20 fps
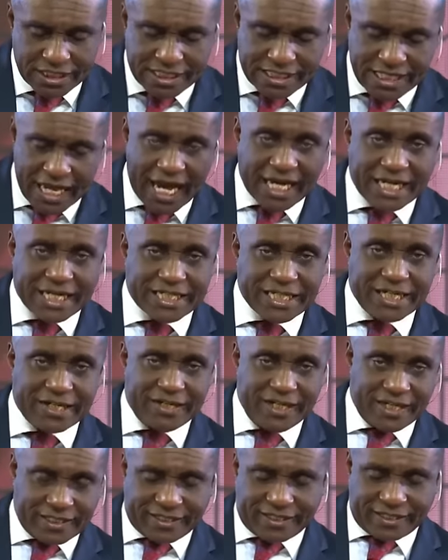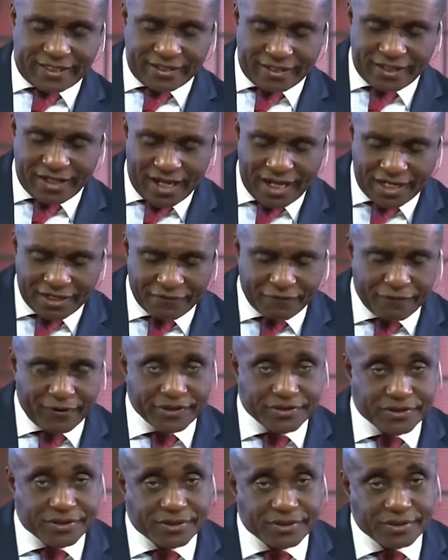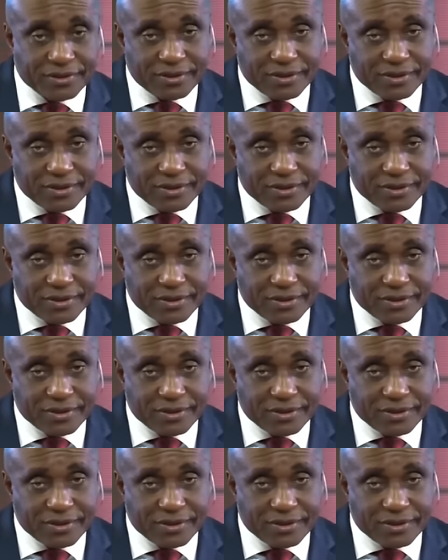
Take the risk and invest.